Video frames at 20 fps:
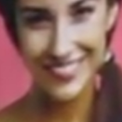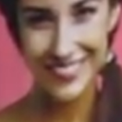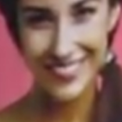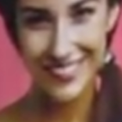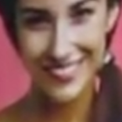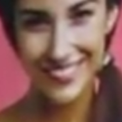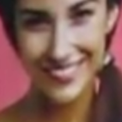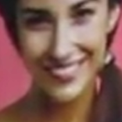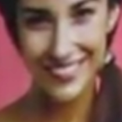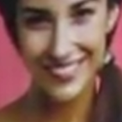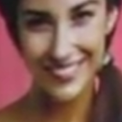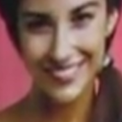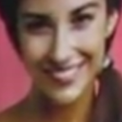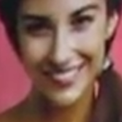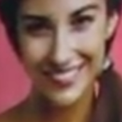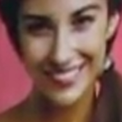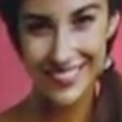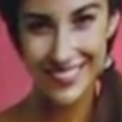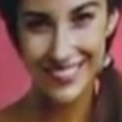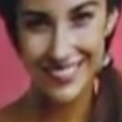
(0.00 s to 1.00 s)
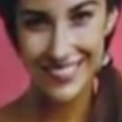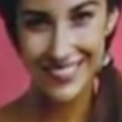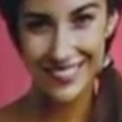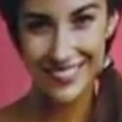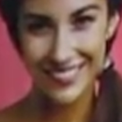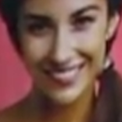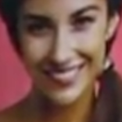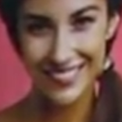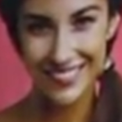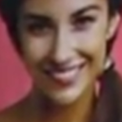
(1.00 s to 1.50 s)

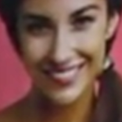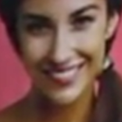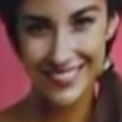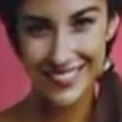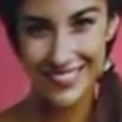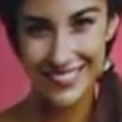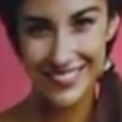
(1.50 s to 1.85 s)
(silence)